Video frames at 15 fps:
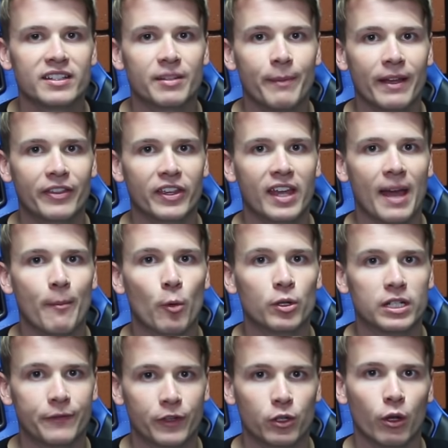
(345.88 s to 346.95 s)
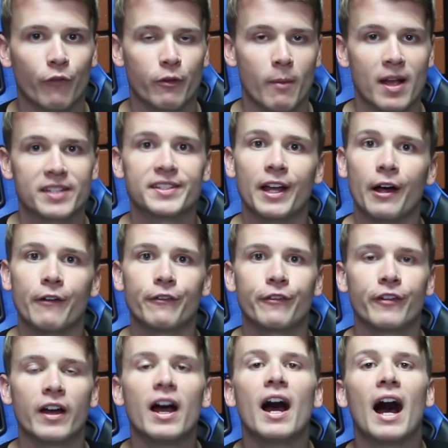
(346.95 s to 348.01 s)
to make the game more difficult for
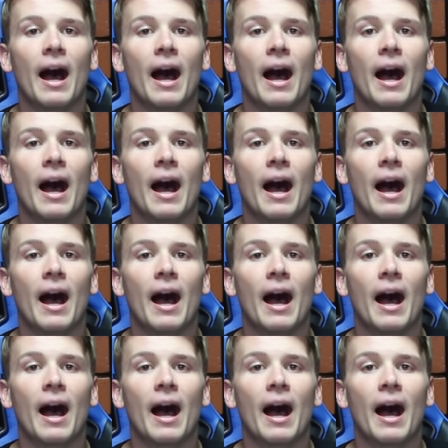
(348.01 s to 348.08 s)
myself.